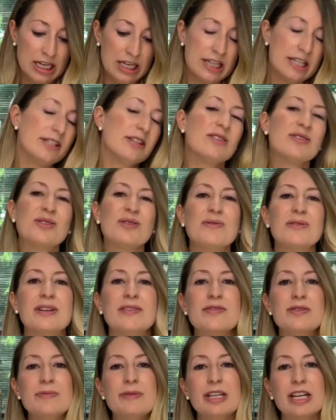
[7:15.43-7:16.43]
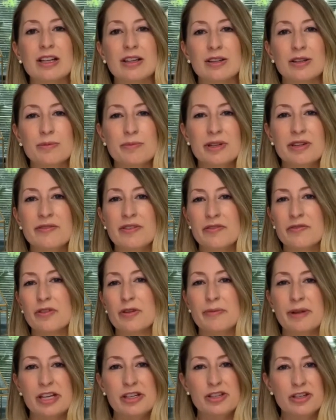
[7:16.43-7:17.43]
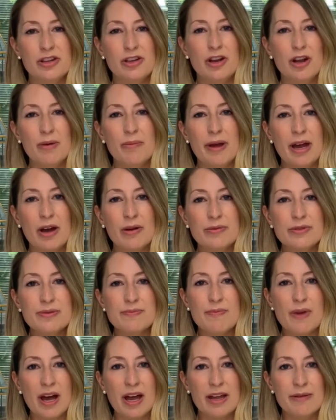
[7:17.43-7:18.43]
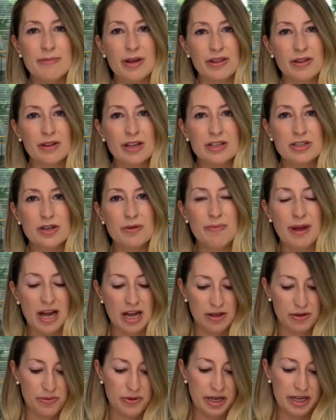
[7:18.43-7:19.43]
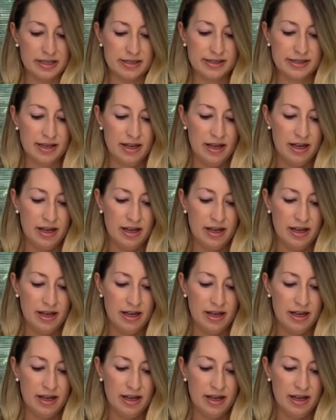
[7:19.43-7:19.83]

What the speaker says: This also gives me a little bit of information about my methylation pathways.